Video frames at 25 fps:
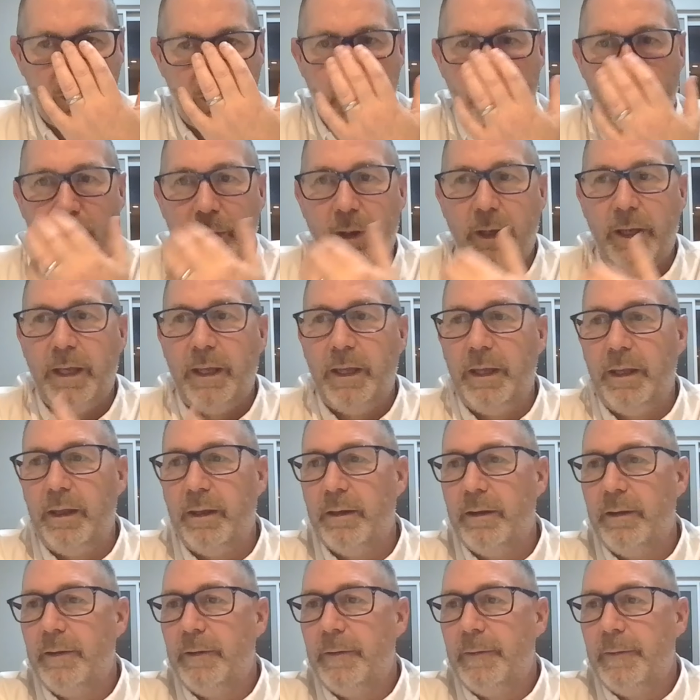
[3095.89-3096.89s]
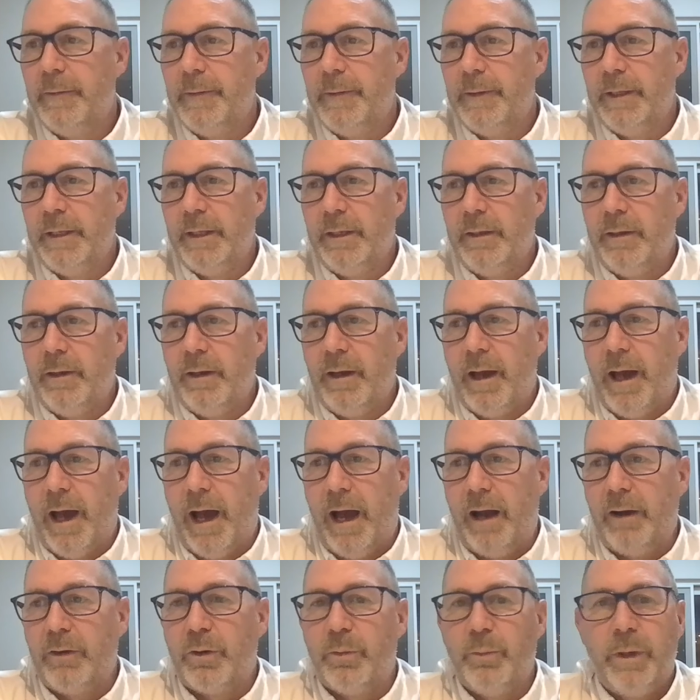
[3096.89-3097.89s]
How can we
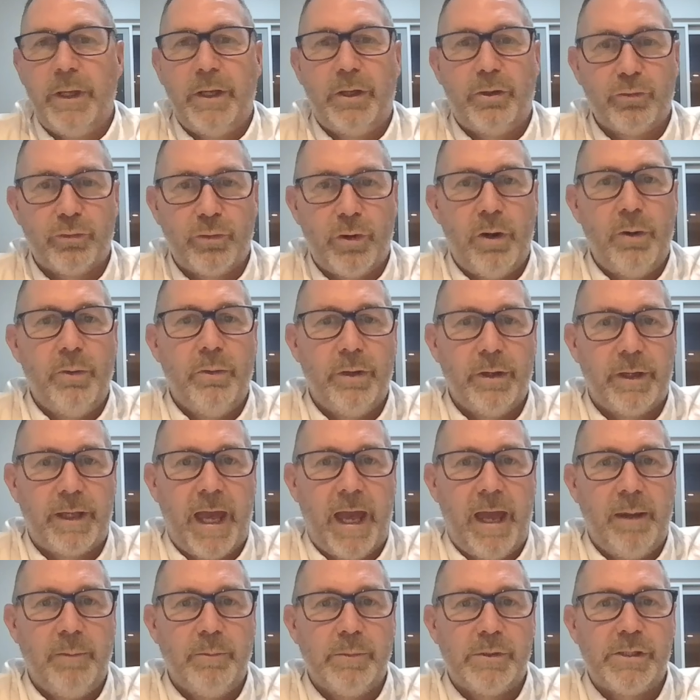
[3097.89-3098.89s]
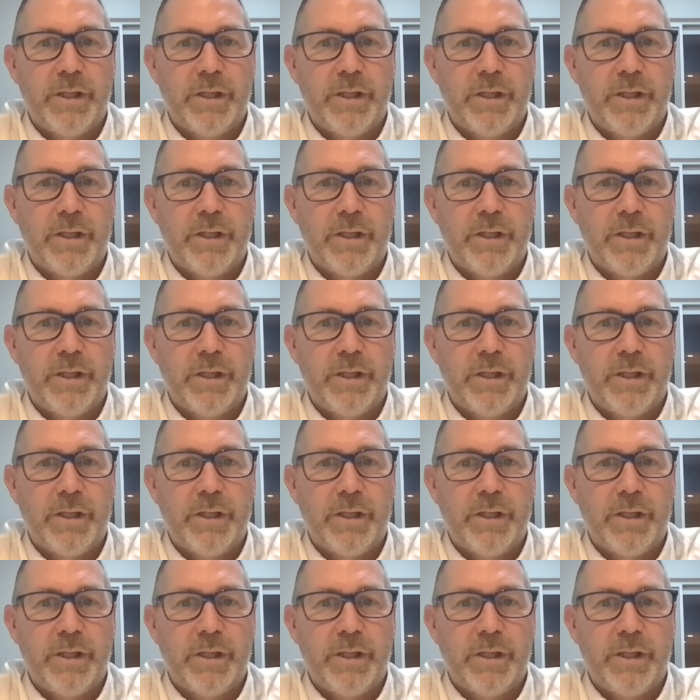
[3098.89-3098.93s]
how can we grow the